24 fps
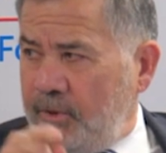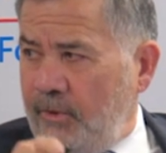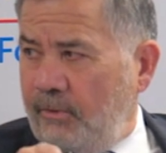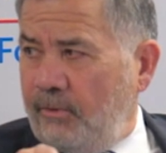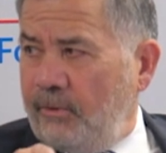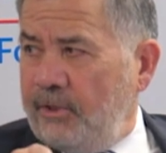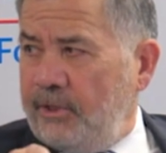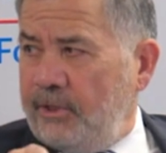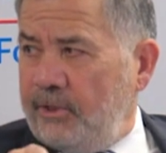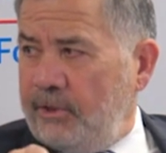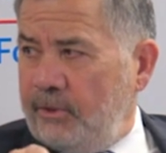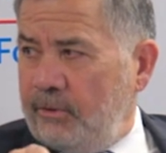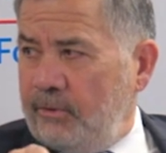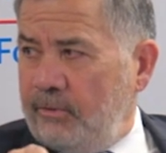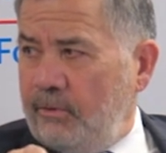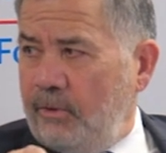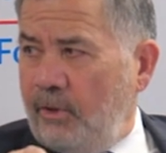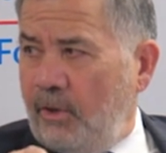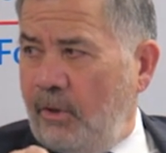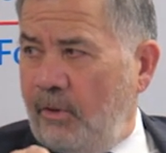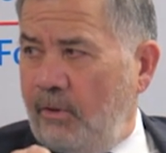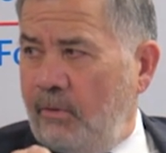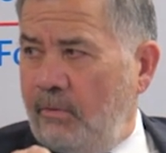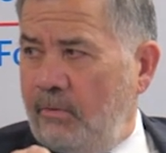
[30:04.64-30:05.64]
going to
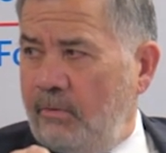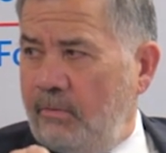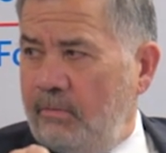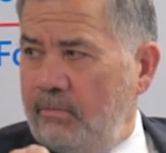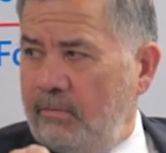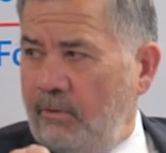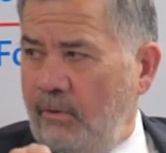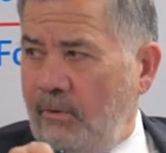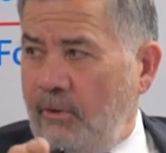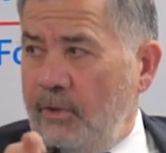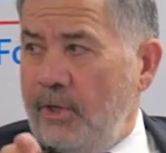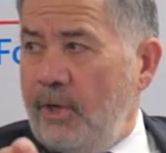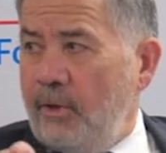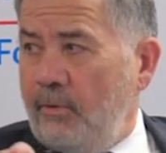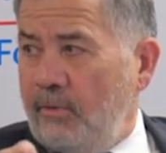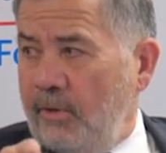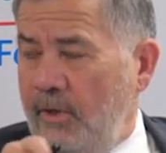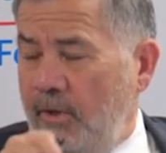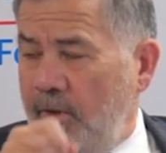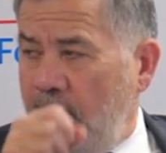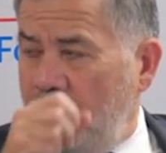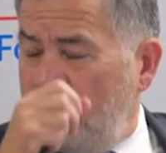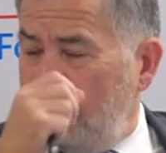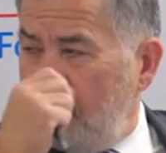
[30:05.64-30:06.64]
go or no
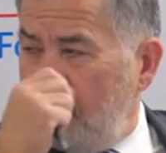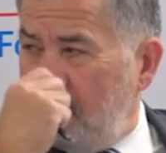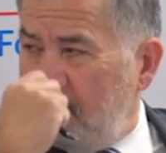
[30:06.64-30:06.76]
go?